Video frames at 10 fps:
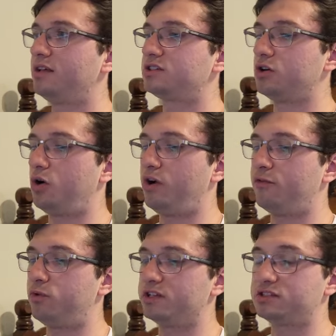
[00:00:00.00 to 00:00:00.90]
So
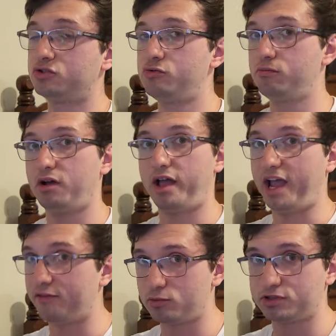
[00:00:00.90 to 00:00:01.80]
if we assume
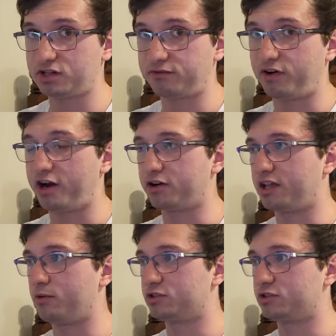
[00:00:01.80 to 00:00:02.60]
everyone's on Fire King,